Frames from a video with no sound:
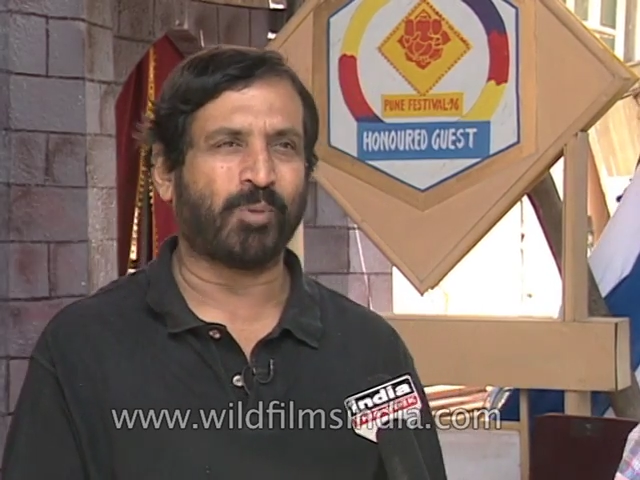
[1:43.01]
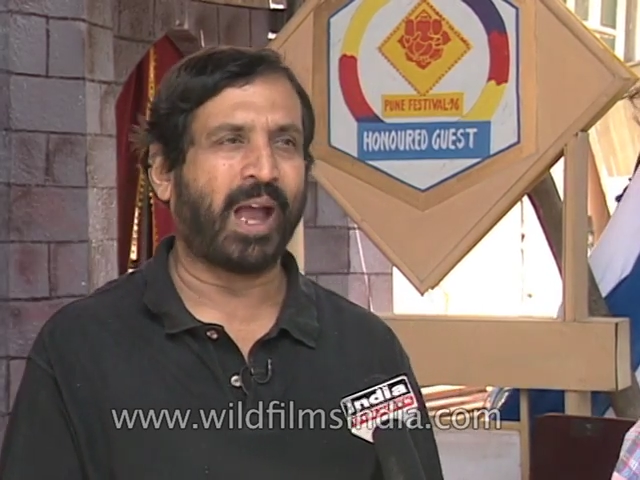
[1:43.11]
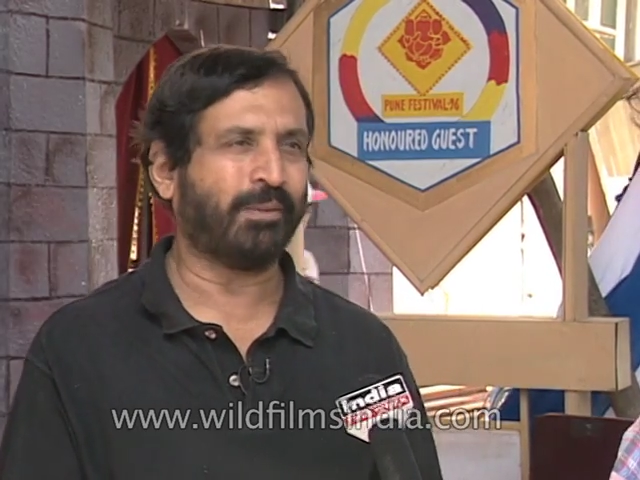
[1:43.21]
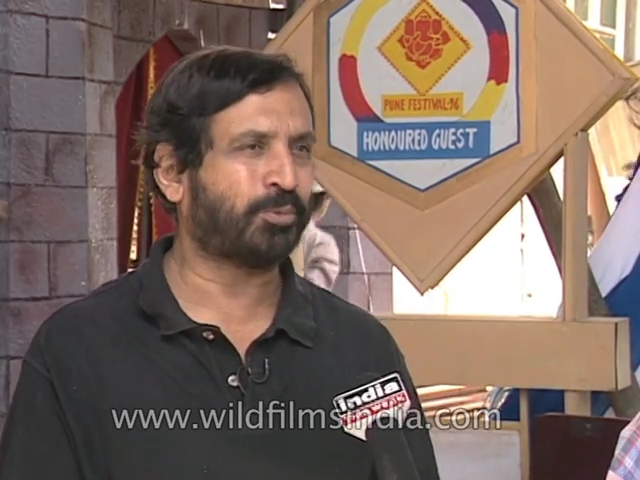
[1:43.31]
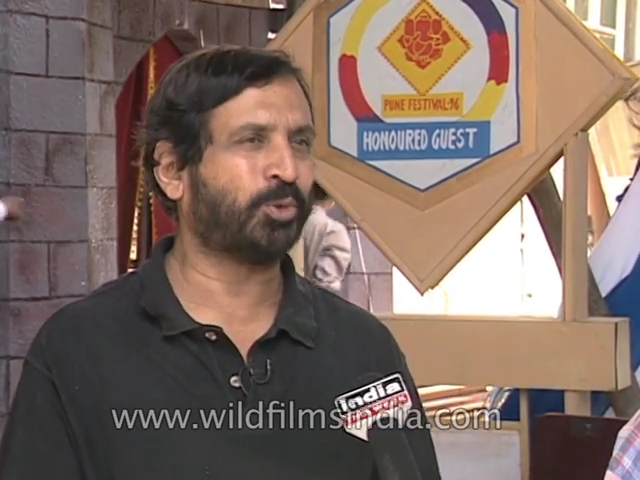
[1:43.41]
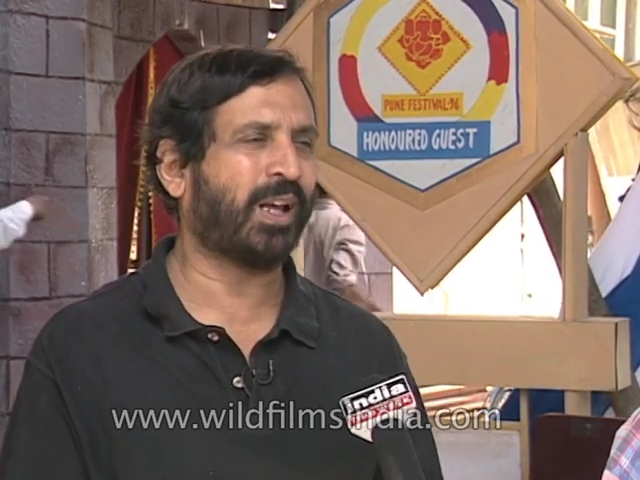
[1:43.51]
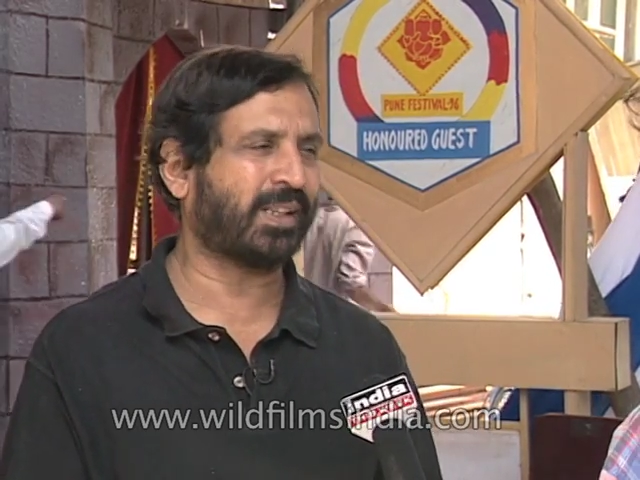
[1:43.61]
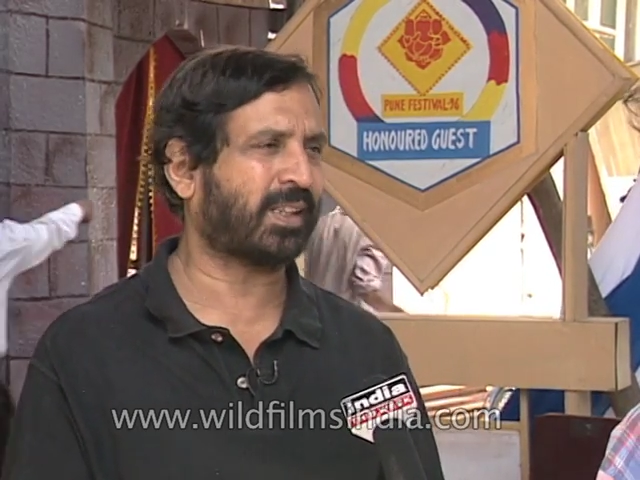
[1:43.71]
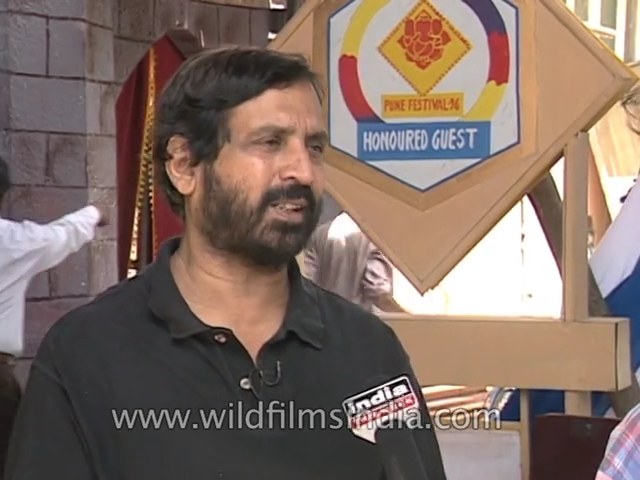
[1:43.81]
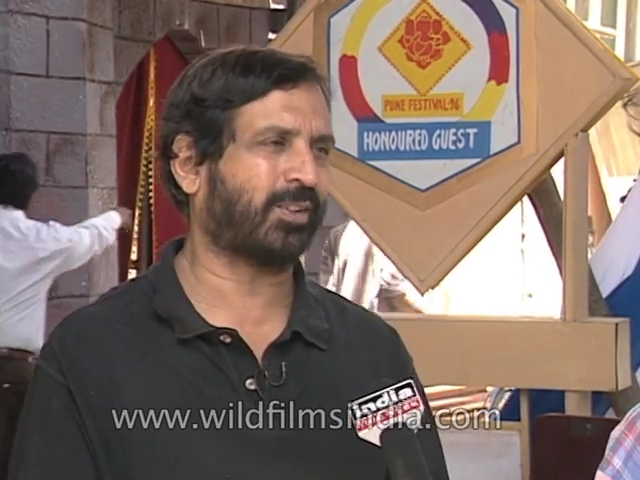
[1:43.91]
and Pune
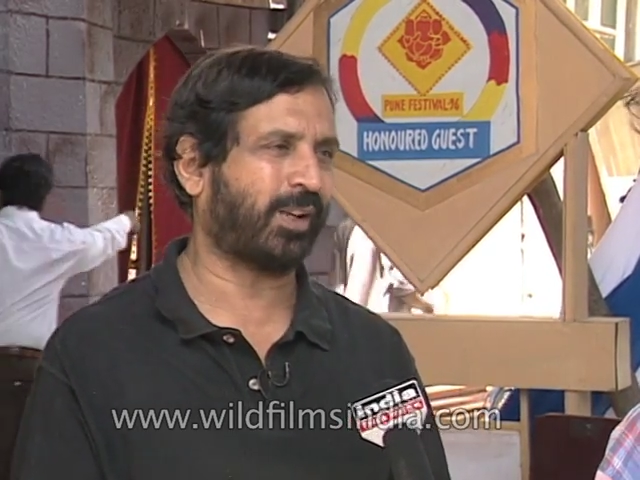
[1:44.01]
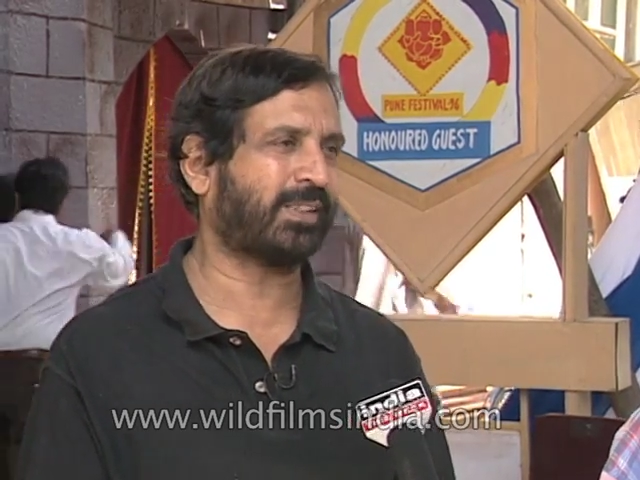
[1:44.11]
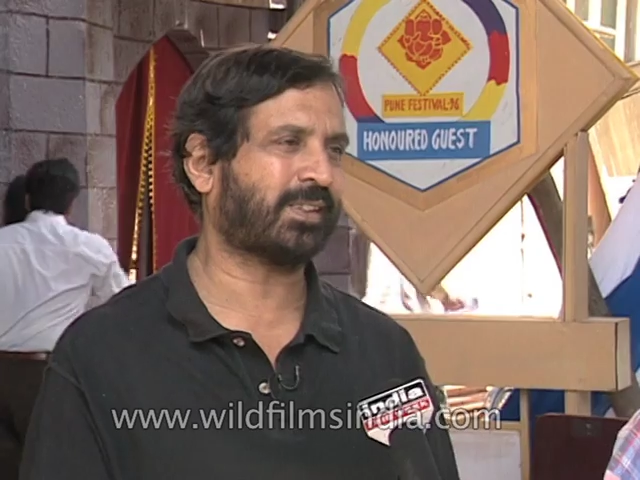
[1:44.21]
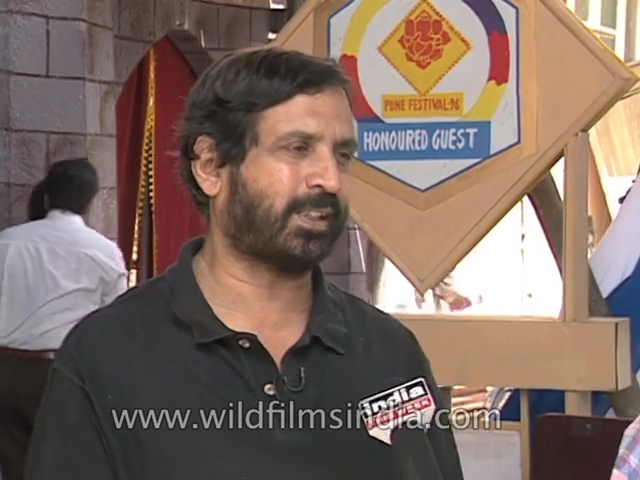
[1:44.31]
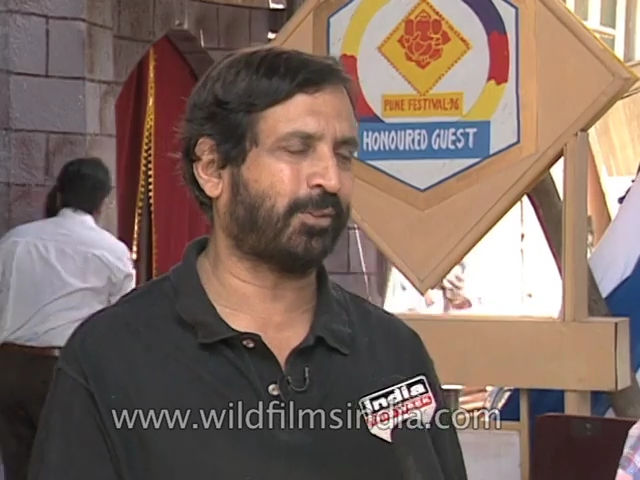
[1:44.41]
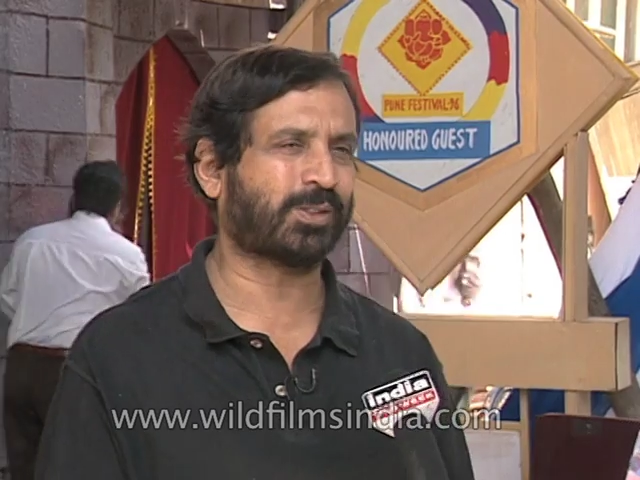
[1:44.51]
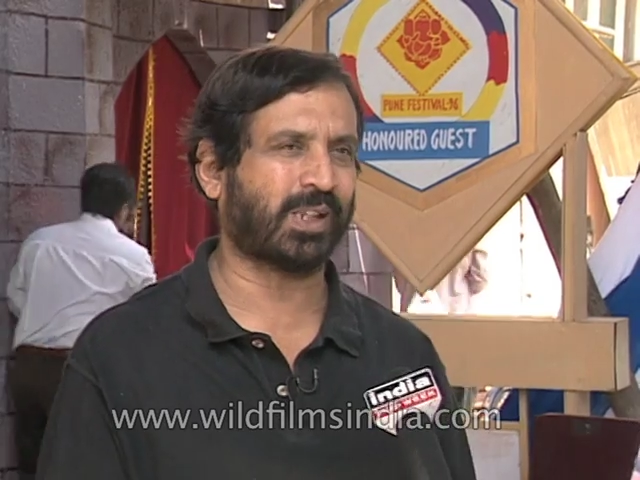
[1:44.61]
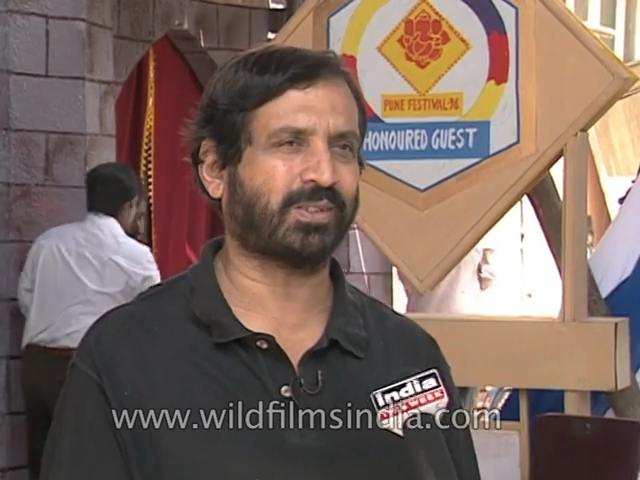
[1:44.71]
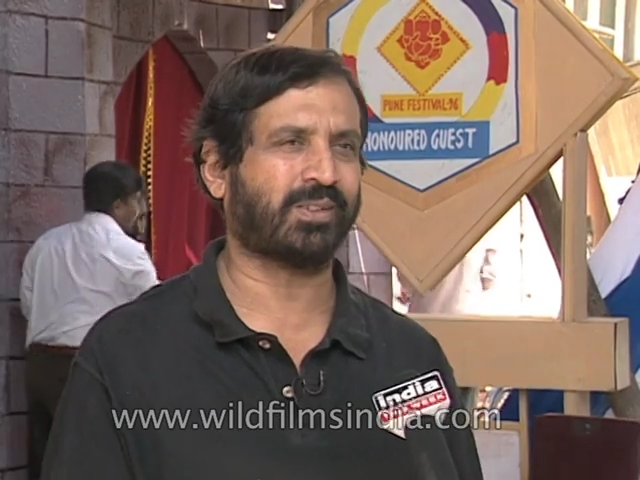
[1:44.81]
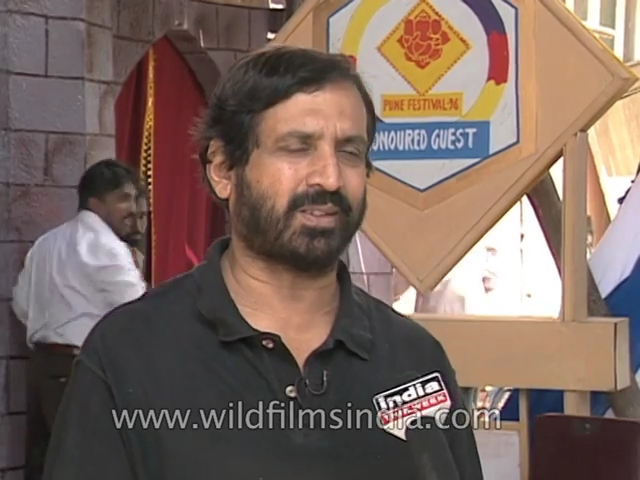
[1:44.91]
is such a great city with such